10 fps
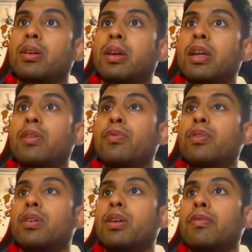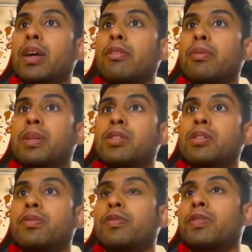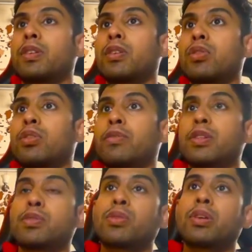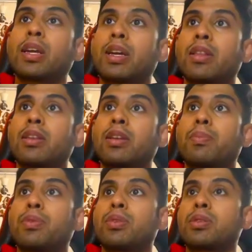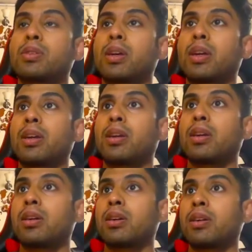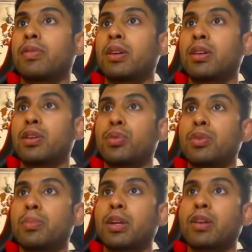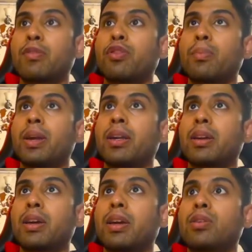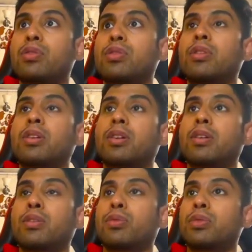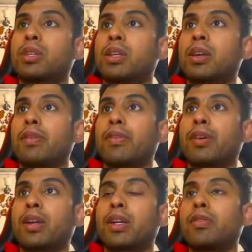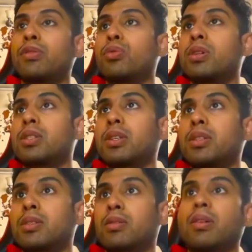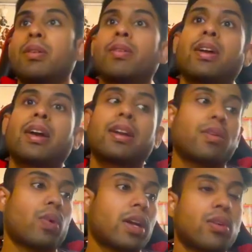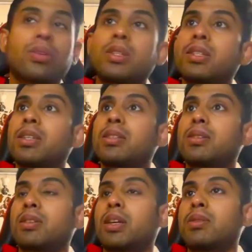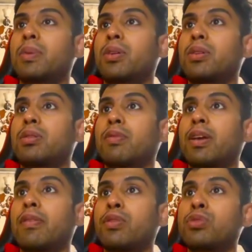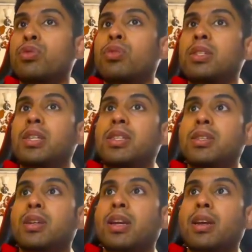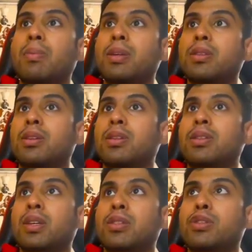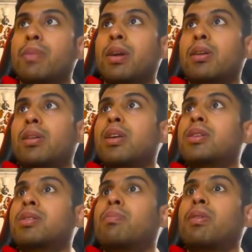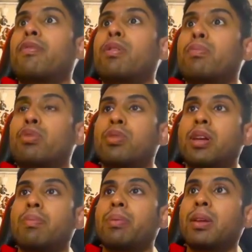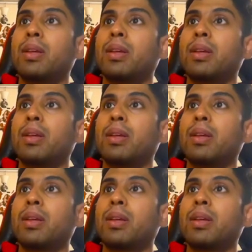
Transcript: we have a bunch of code which would take in the inputs and convert it into a particular format. And also here you would see that we have connected with Google Sheets. And why Google Sheets? That's because we have used Google Sheets as a database in this case to make things simple for a prototype.